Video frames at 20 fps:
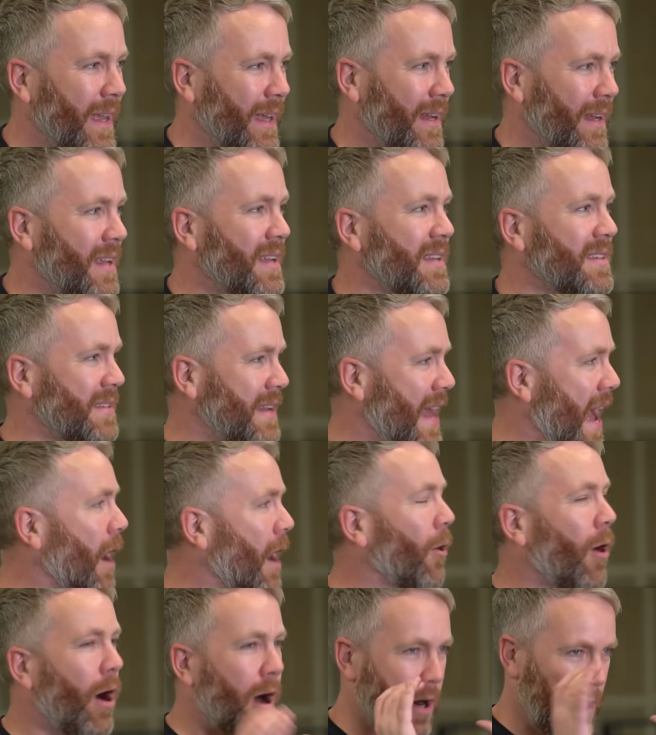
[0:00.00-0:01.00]
It is
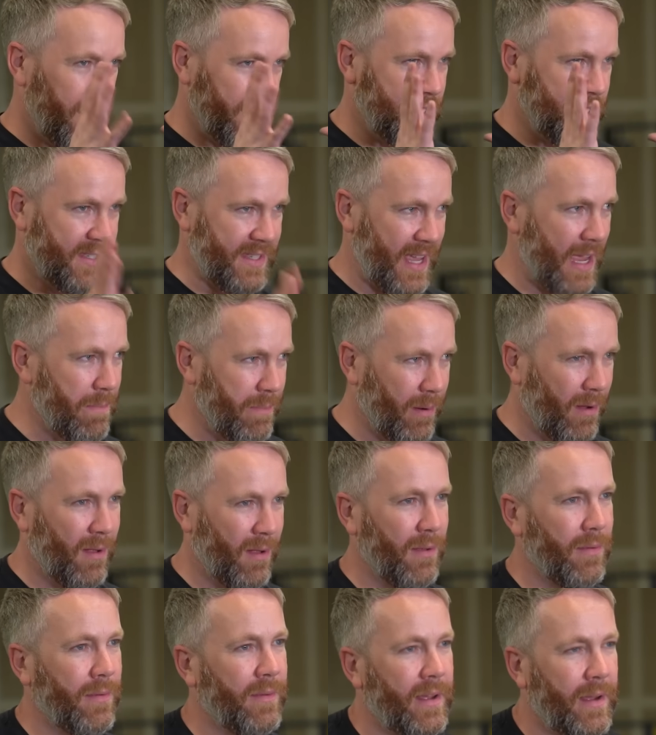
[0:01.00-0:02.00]
now our
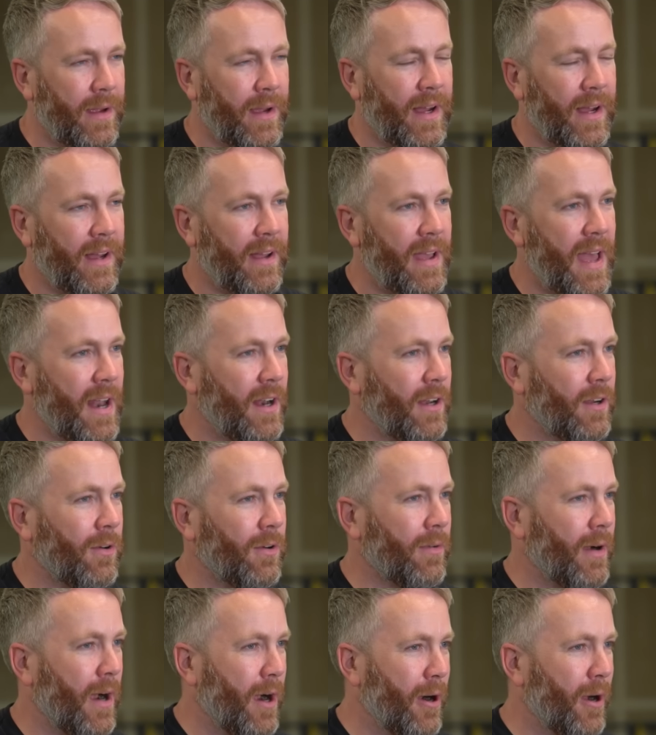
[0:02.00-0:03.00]
staple Eddie
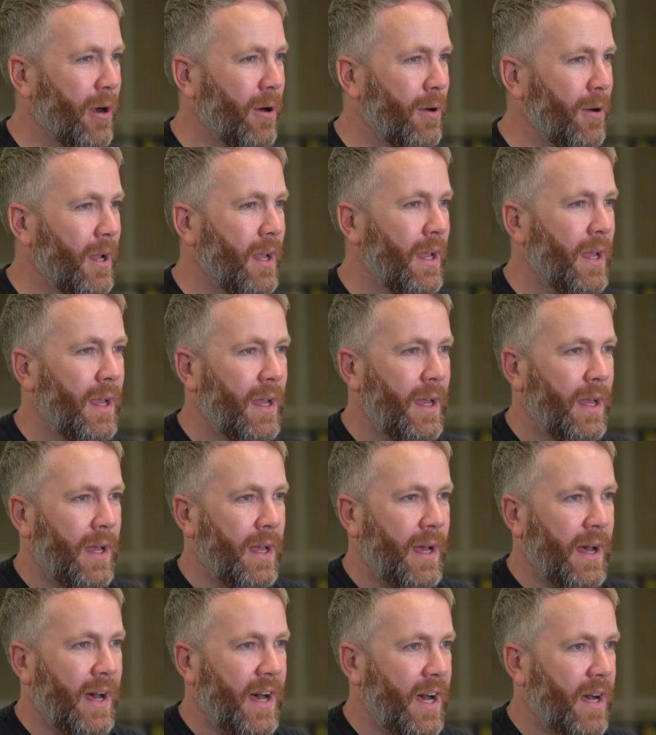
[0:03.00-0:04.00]
Guerrero
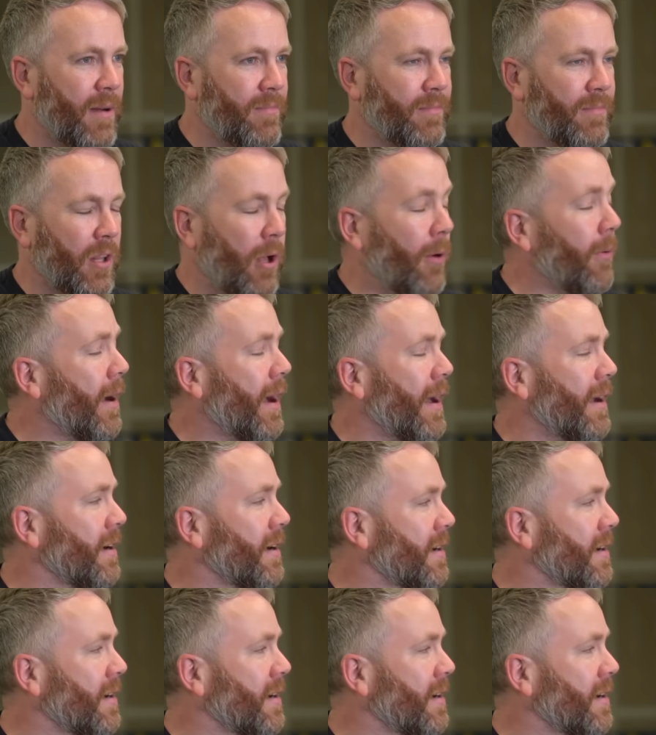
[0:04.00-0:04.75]
lowrider.